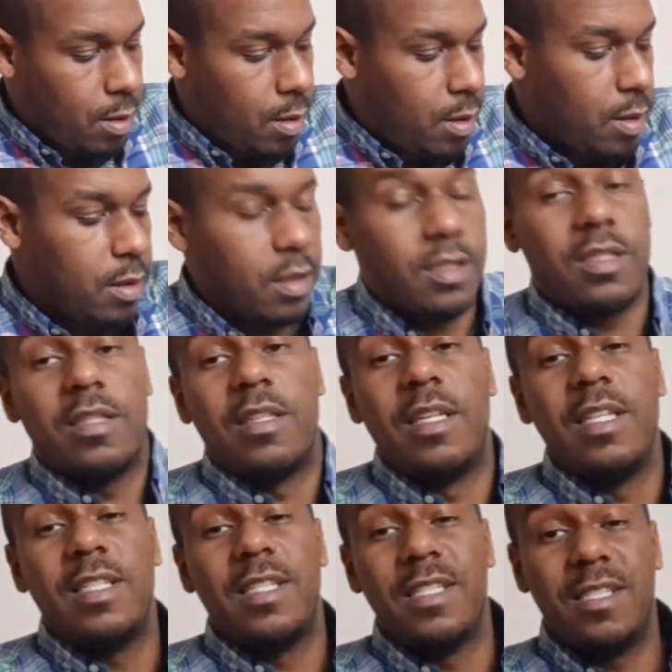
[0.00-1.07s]
Listen, get
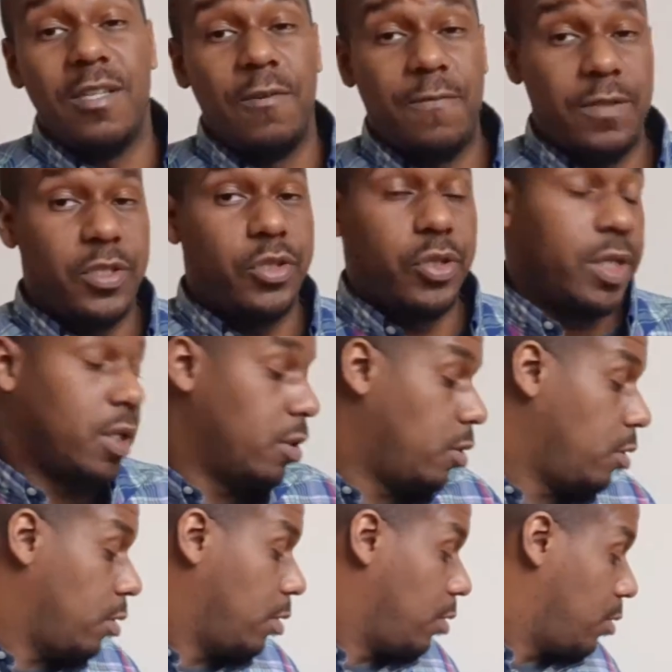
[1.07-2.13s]
yourself a drill.
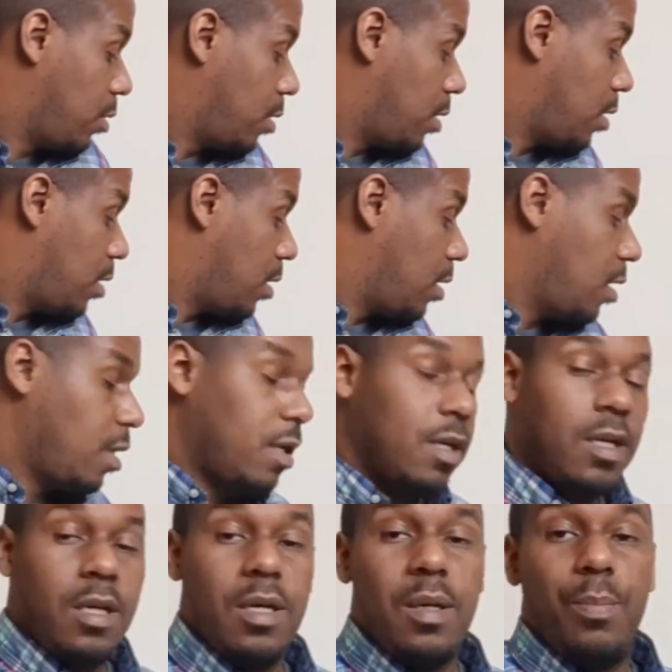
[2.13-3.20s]

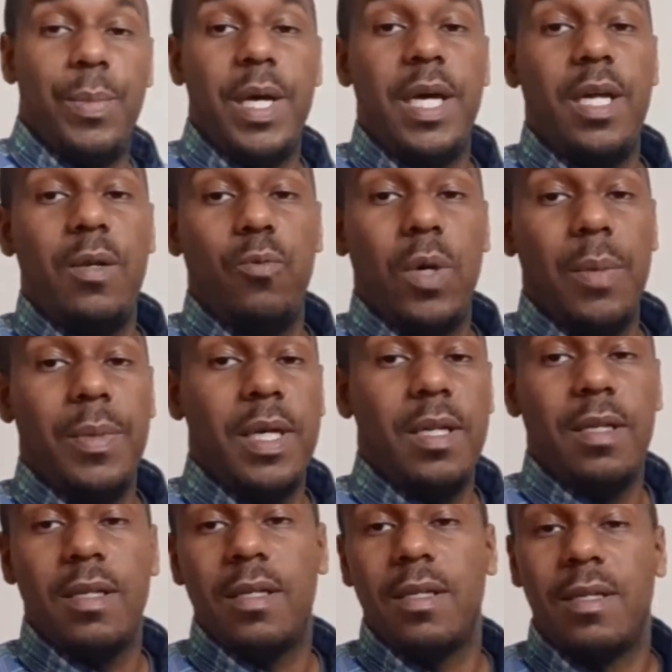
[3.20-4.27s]
Men, women,
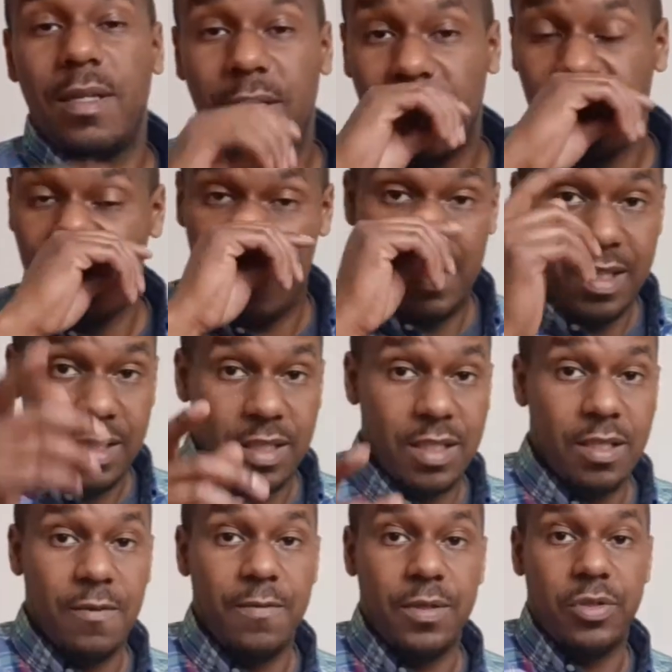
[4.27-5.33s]
get yourself
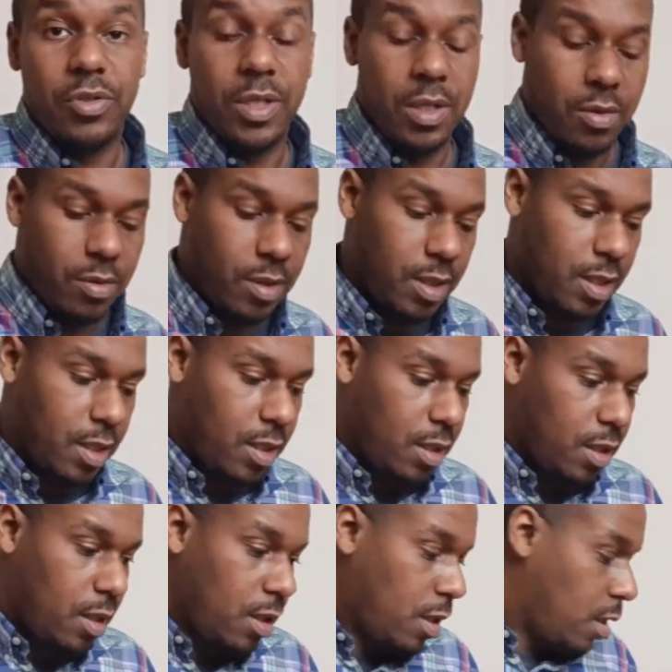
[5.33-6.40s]
a drill.
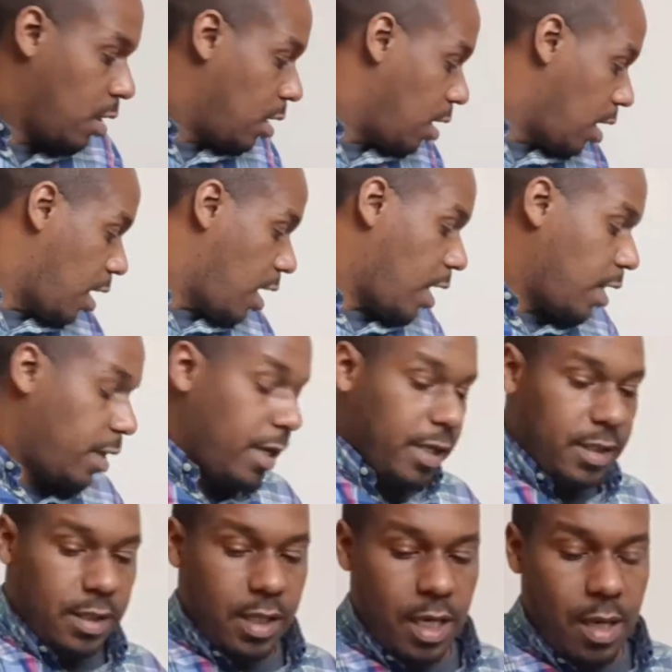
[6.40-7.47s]
All right, next
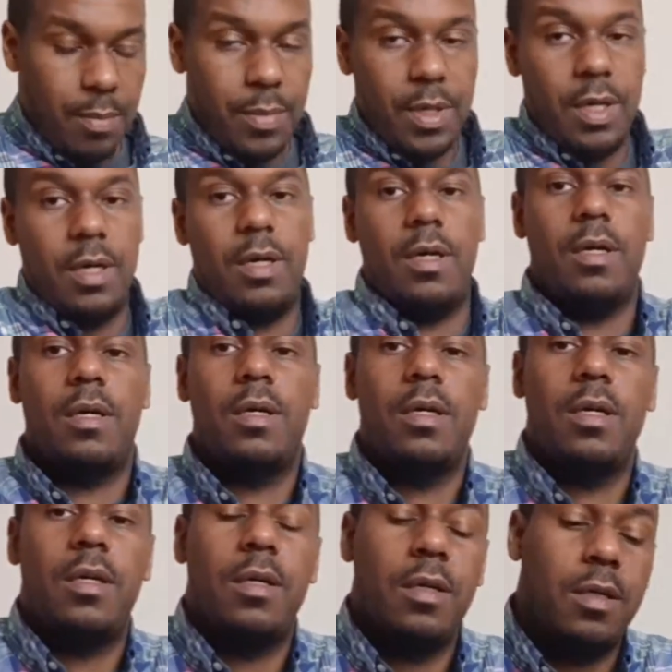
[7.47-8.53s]
step.
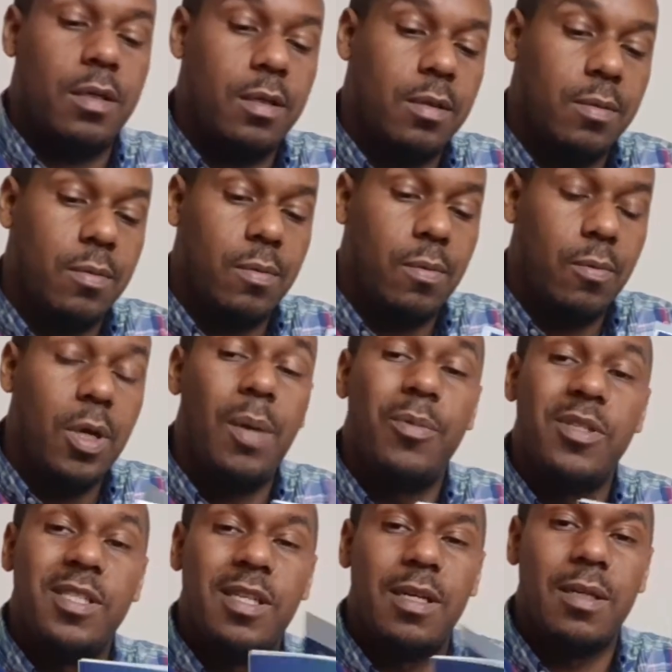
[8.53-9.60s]
We almost
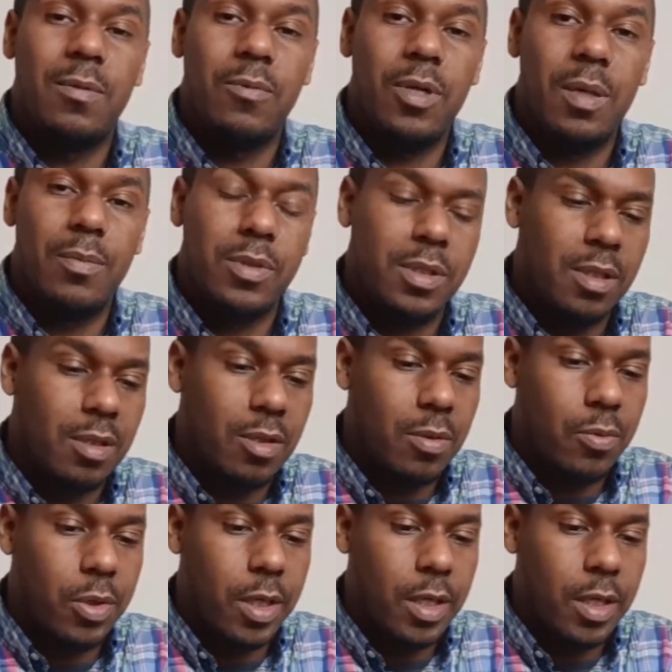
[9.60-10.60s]
done, don't worry.